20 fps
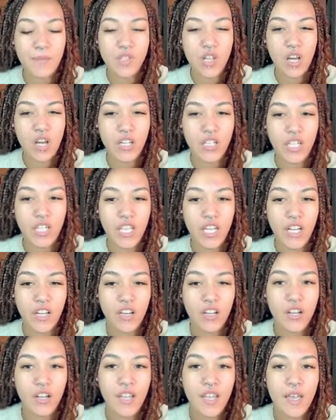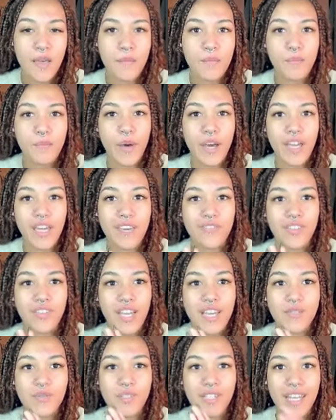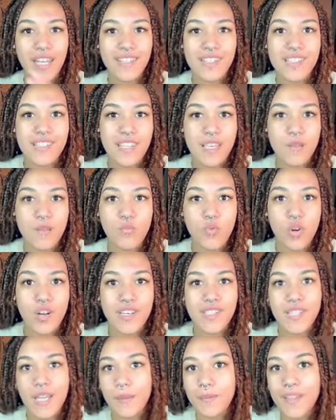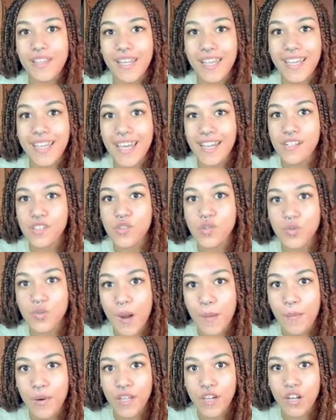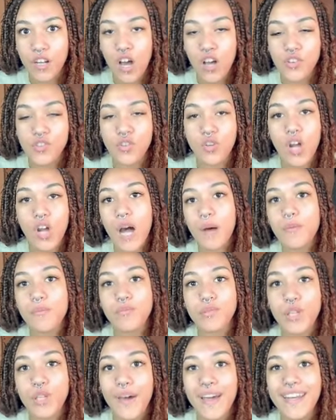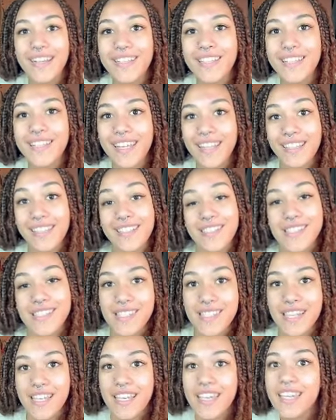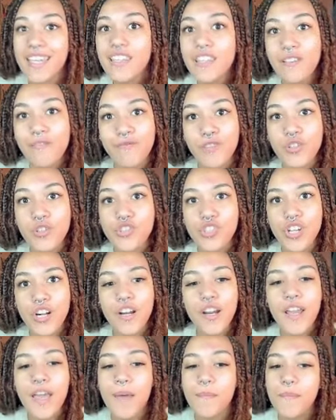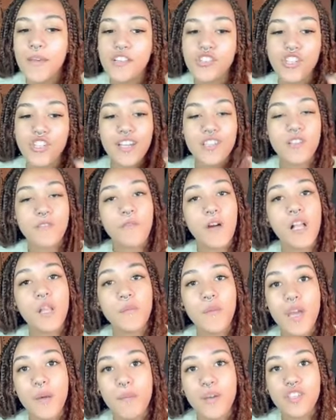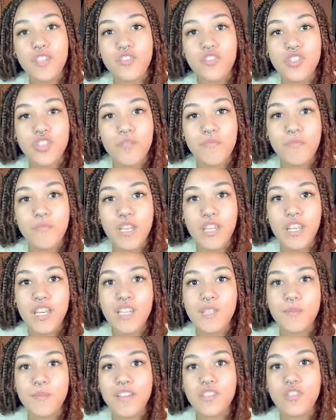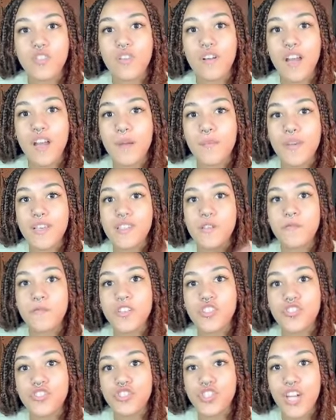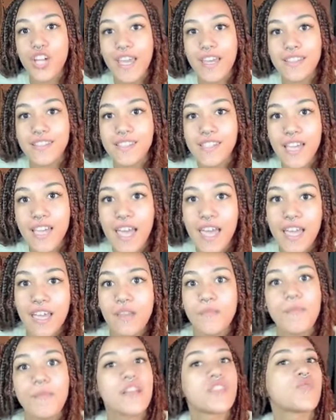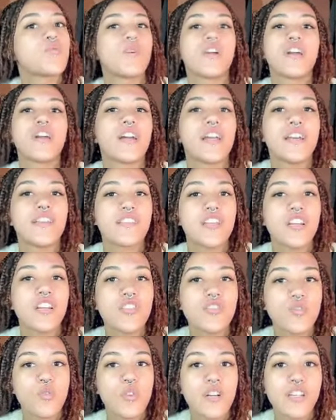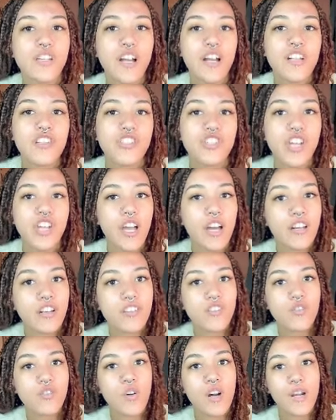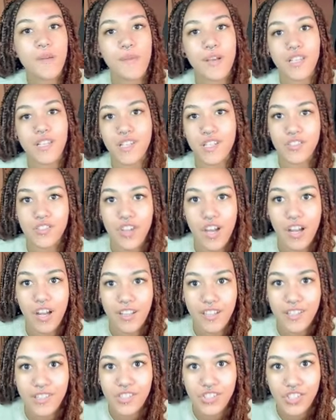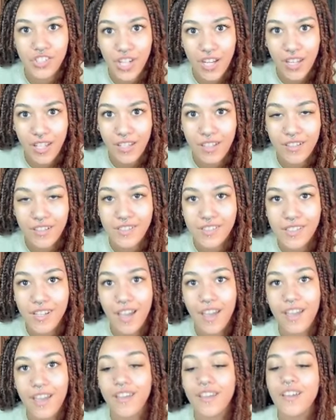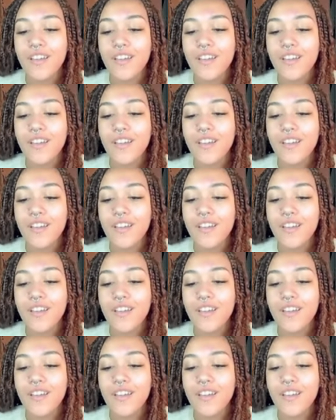on here, but if you guys would like to see more, slap that like and the subscribe button. Also comment below anything that you'd like to see in the future. Make sure you guys are following me on my social medias. My Instagram is official Jayy Day, my Twitter is _duds_jay_, and my TikTok is Jayy Day.